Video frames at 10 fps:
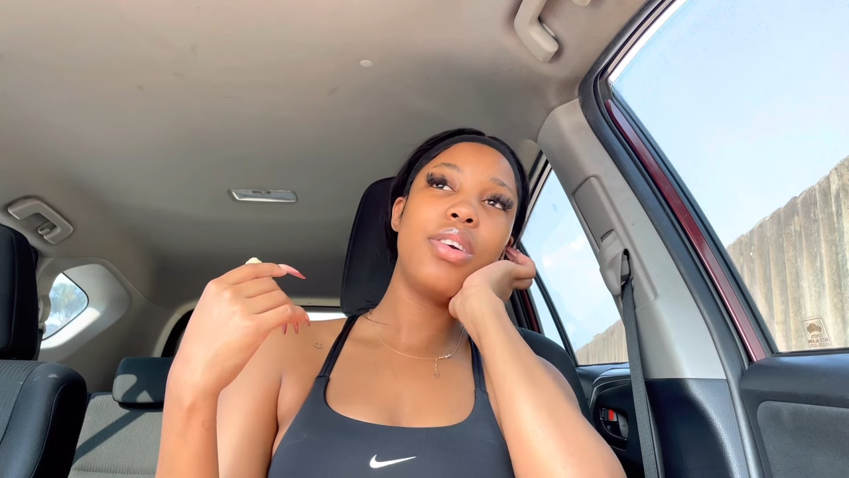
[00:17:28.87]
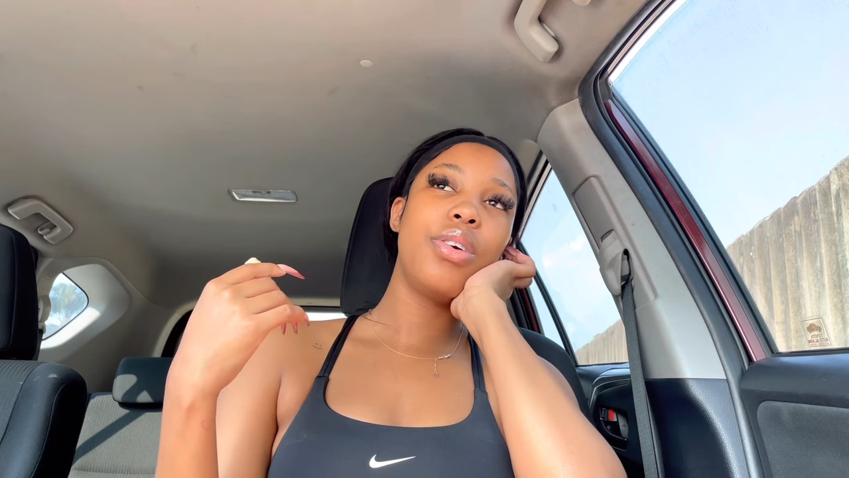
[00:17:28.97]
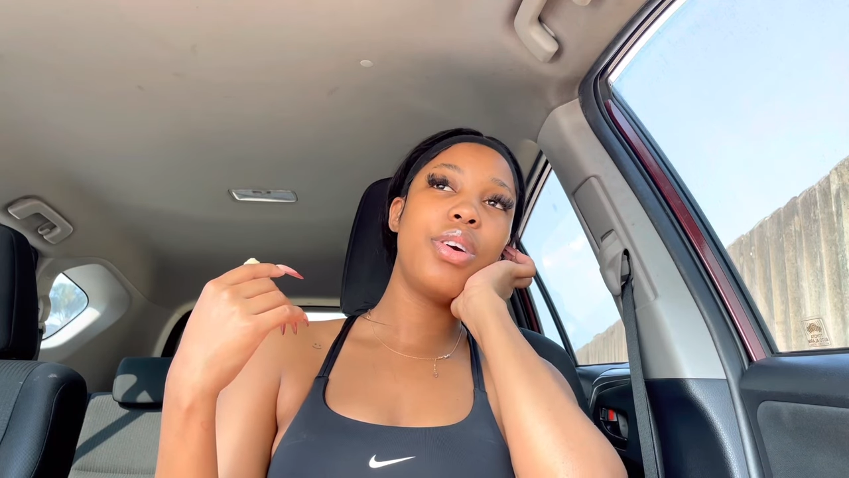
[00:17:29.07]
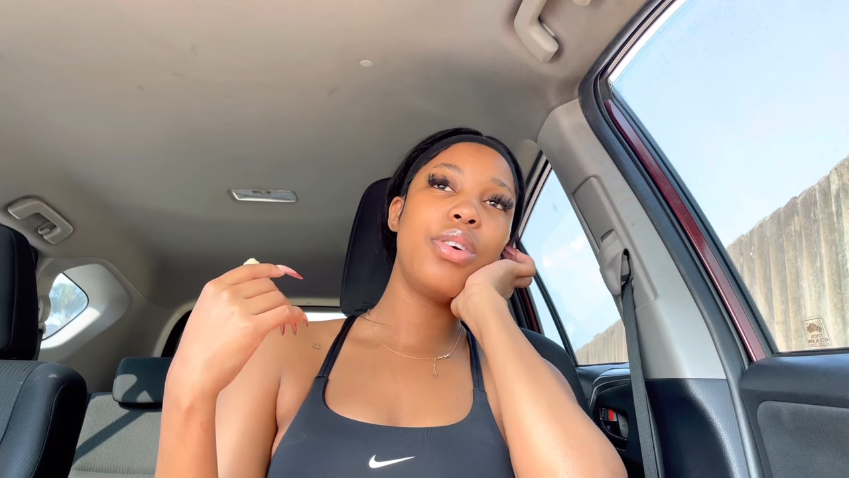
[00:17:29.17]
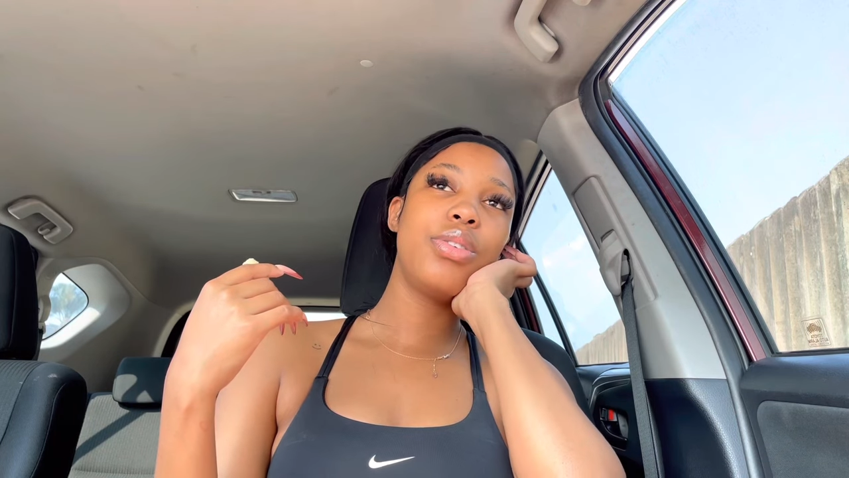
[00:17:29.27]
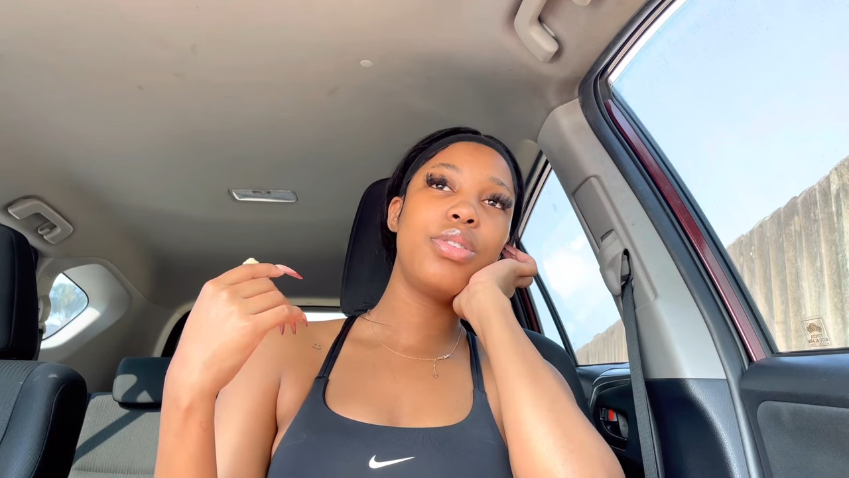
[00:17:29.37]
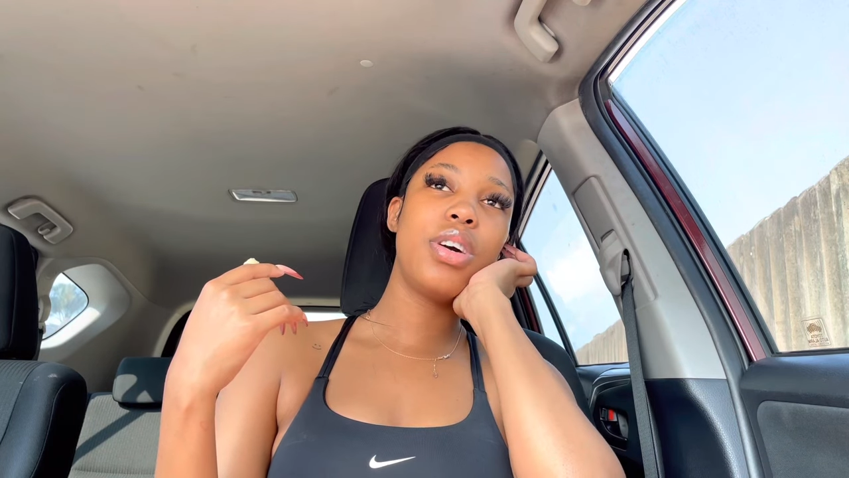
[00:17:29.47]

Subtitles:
grilled